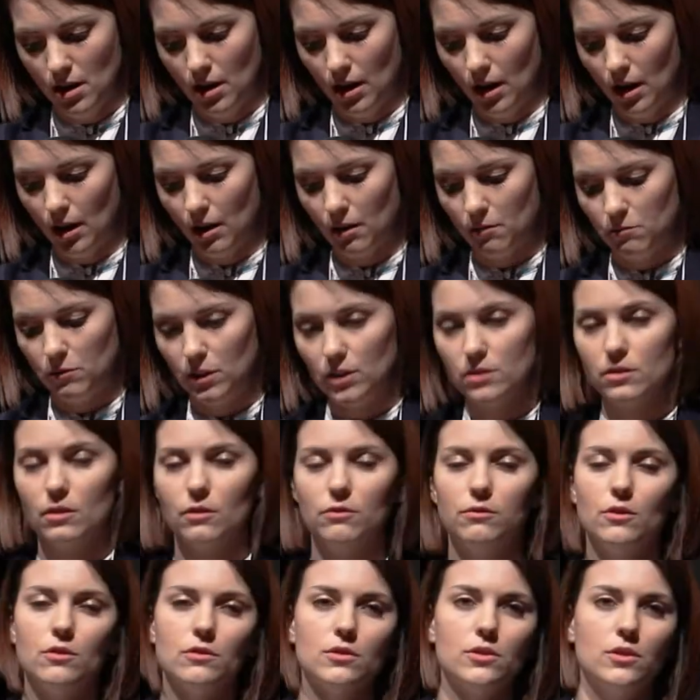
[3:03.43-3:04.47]
Um, these are
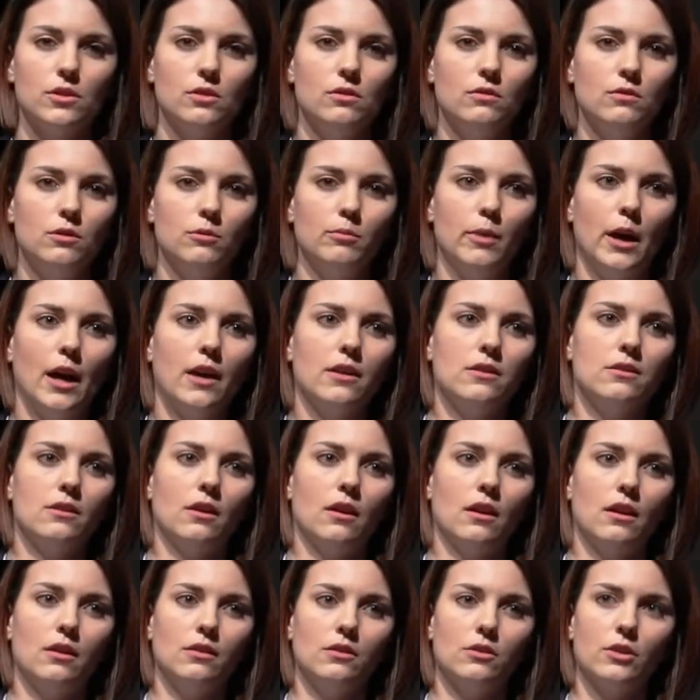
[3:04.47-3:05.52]
folks who depend
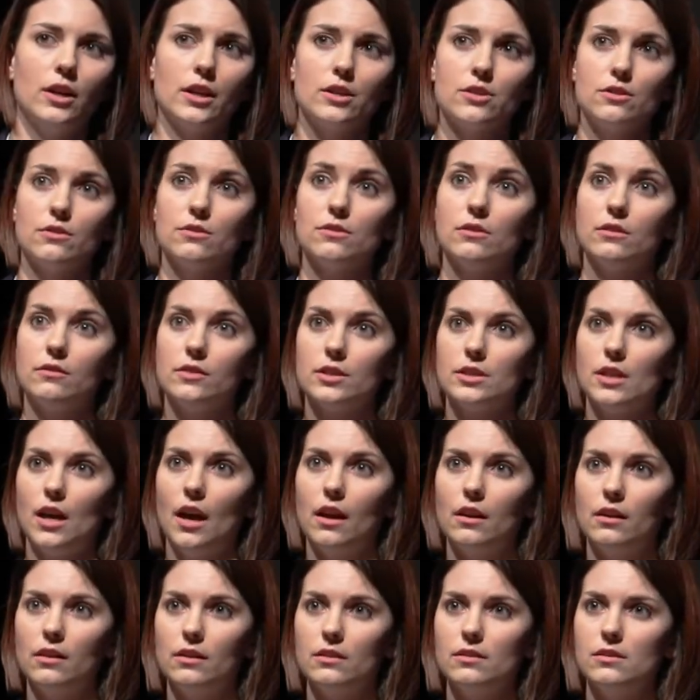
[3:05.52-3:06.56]
on Correctional Service
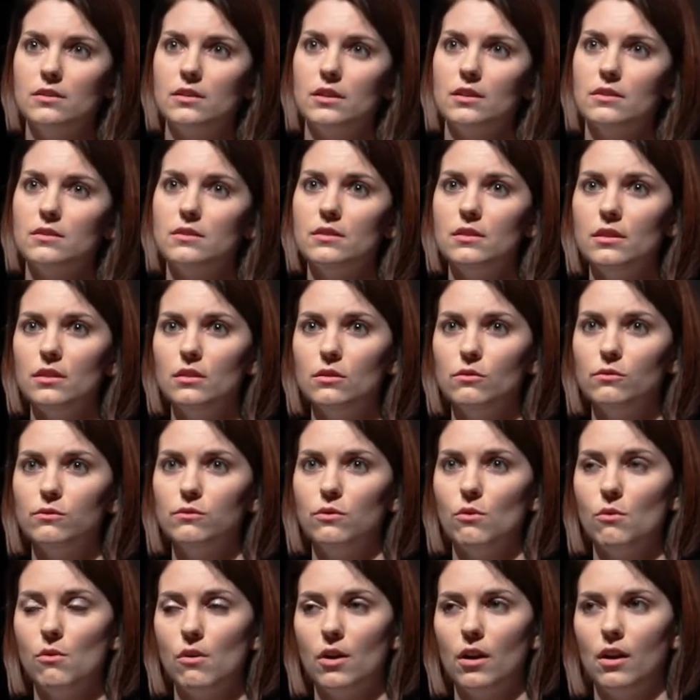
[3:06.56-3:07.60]
Canada, CSC,
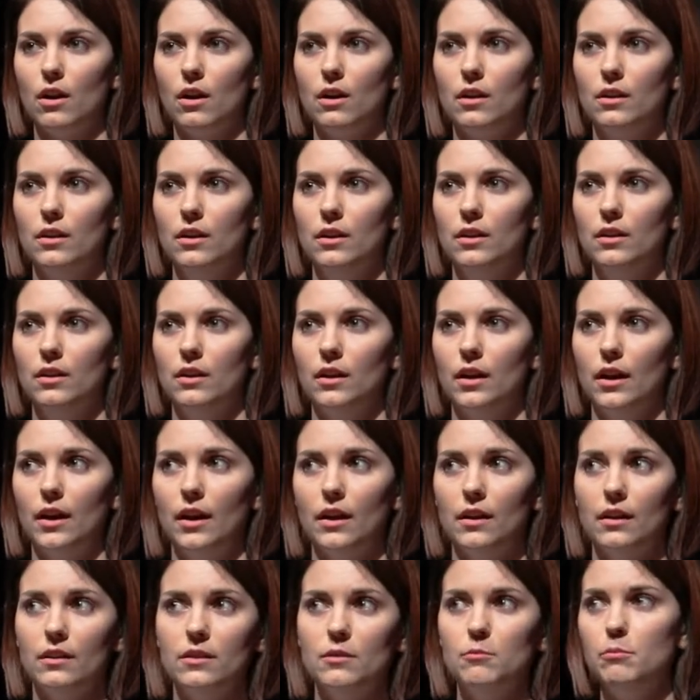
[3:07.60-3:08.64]
for
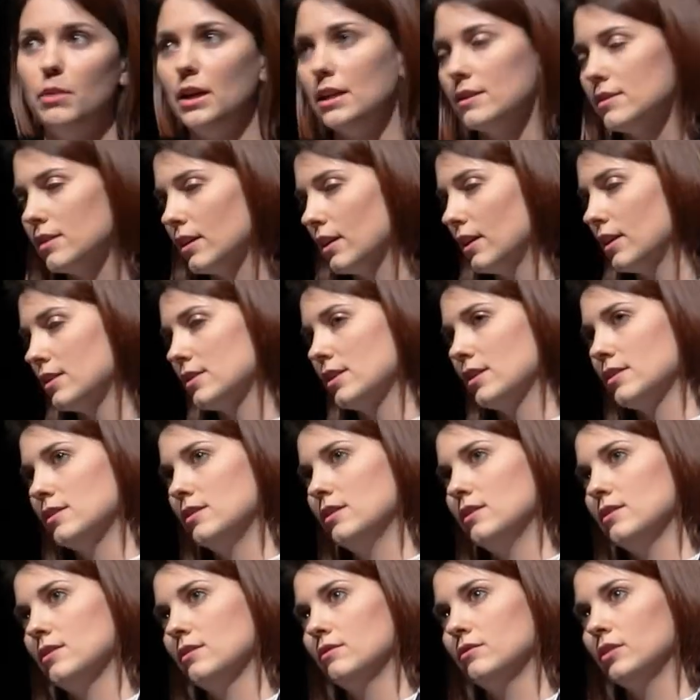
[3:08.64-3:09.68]
uh, the basic
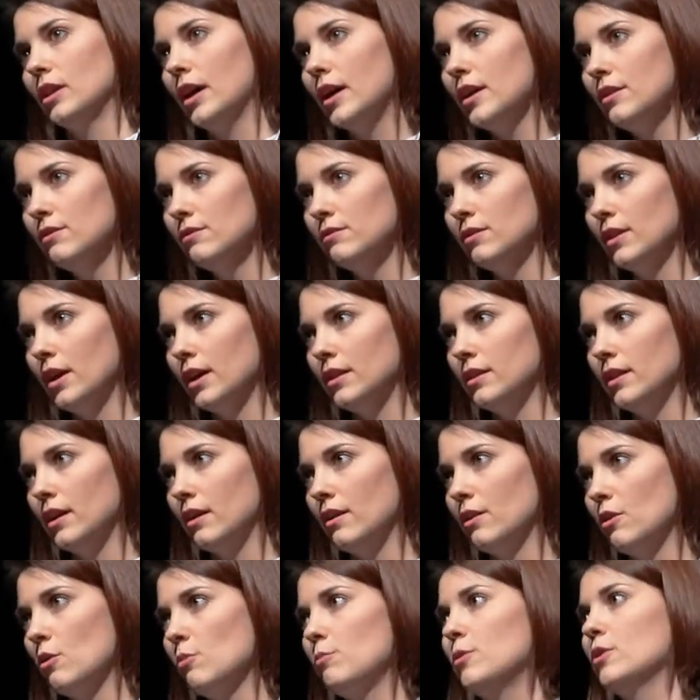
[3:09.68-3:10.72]
necessities of life, and
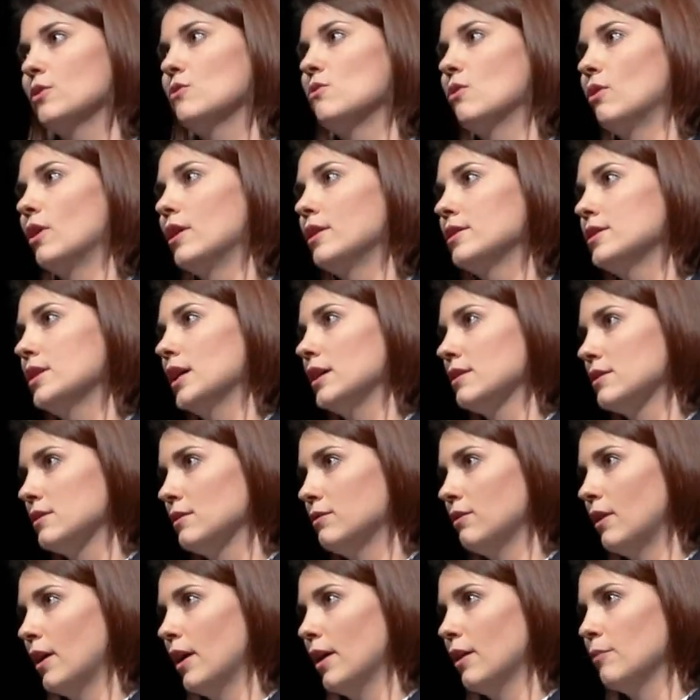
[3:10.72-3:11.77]
they're in open court
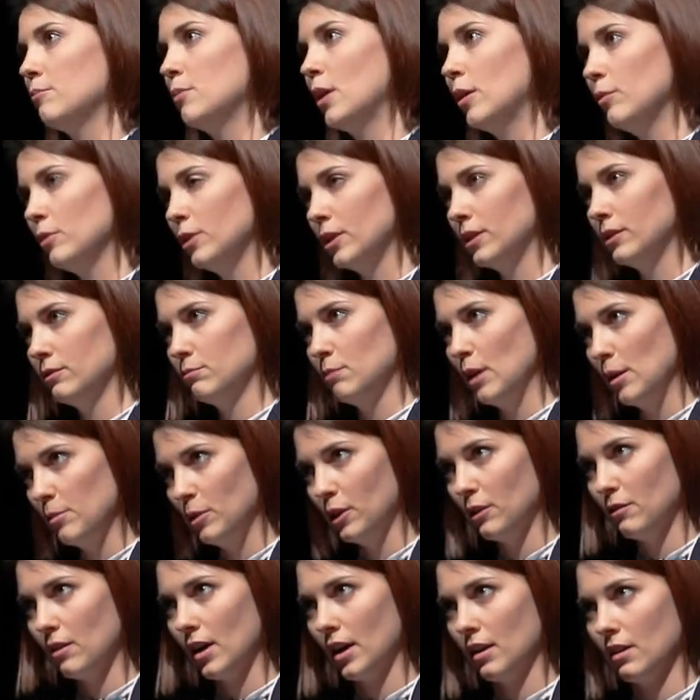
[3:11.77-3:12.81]
testifying public
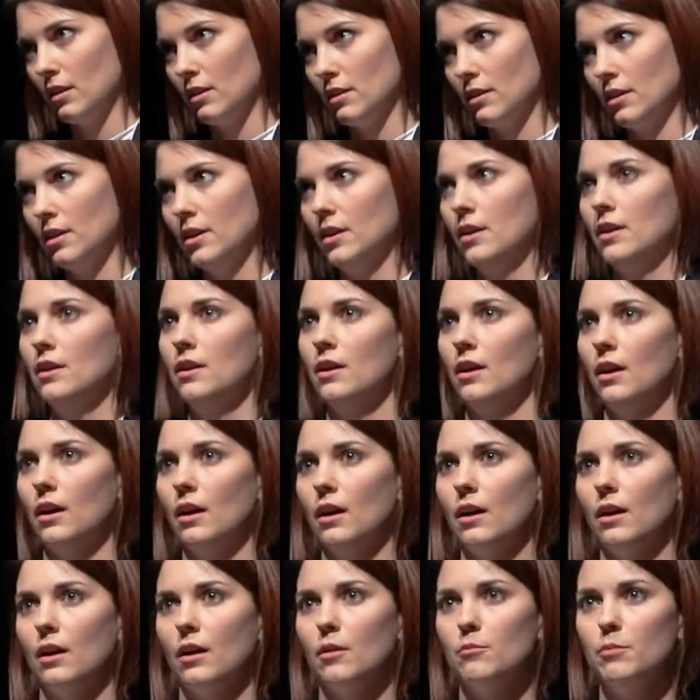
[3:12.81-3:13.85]
public record
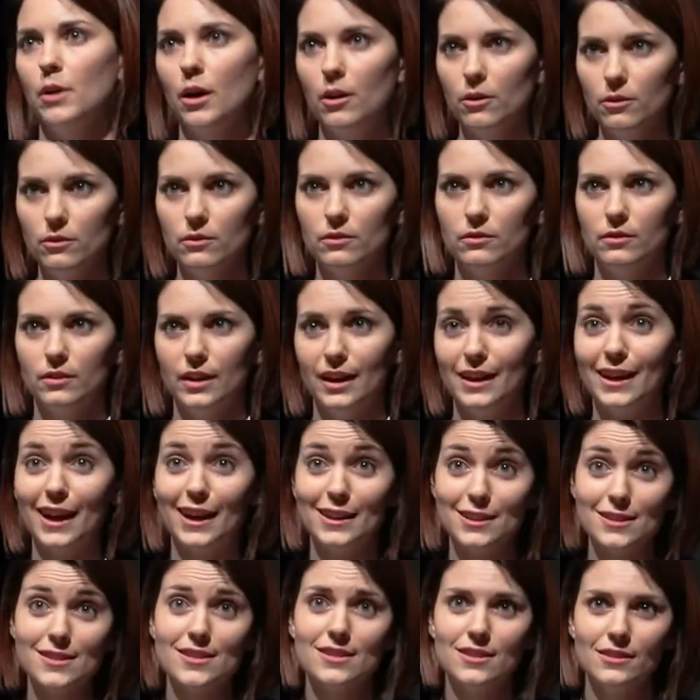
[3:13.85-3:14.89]
uh, about
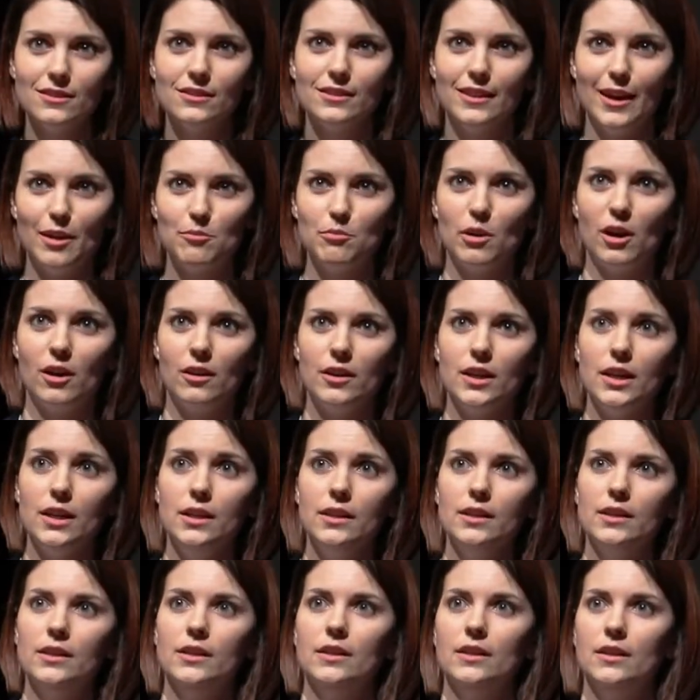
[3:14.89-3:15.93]
against that party.
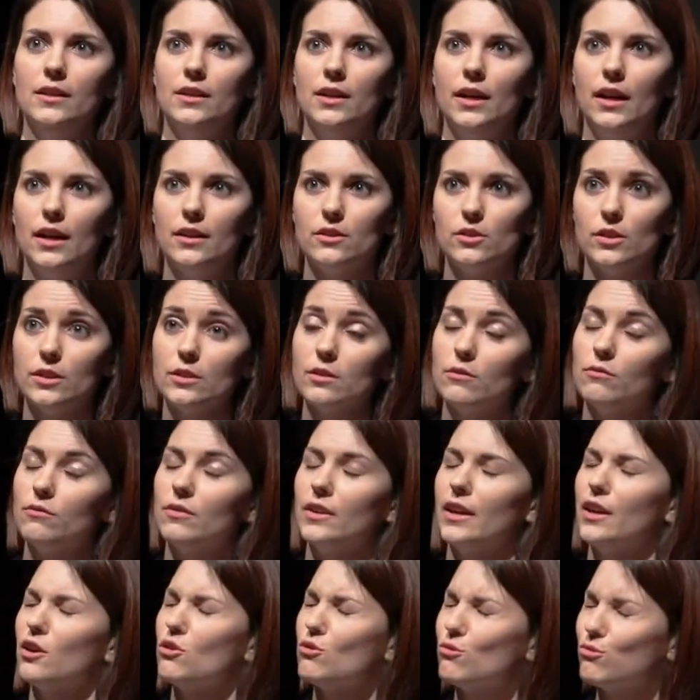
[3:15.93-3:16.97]
Uh, so it's an
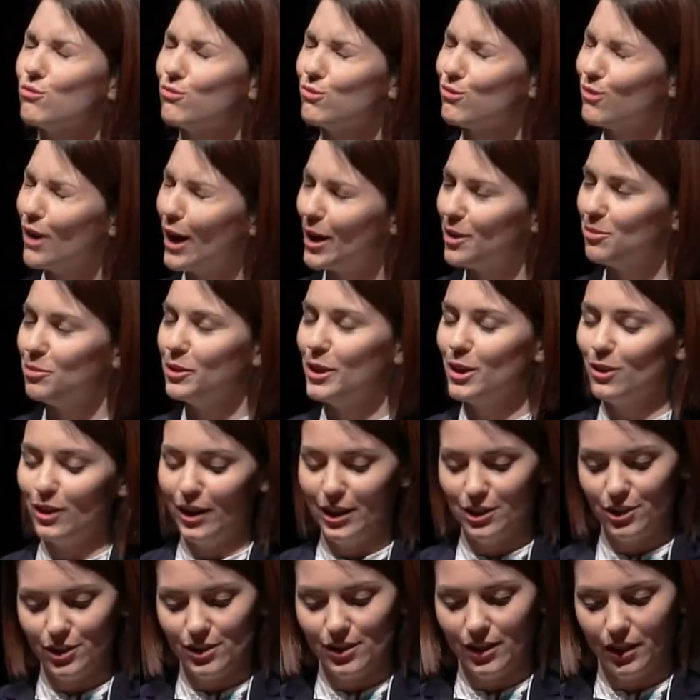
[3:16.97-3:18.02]
incredibly
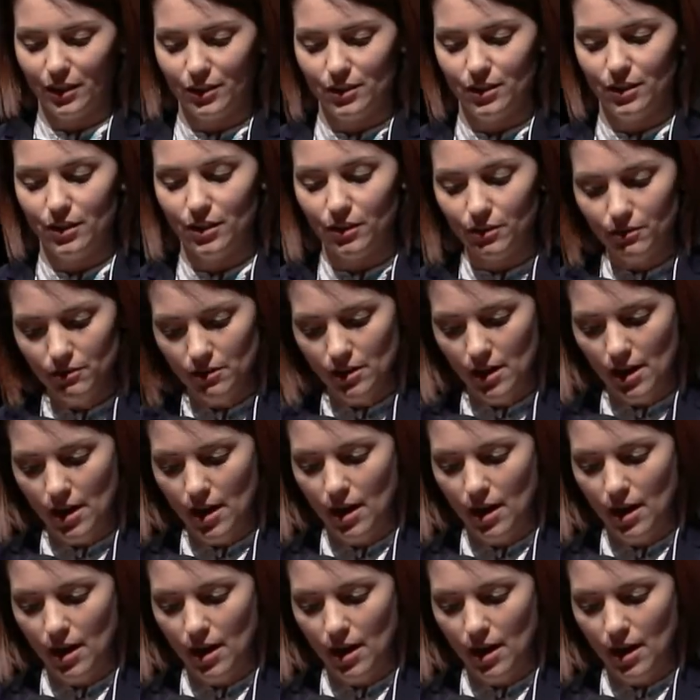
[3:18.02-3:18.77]
courageous thing to do.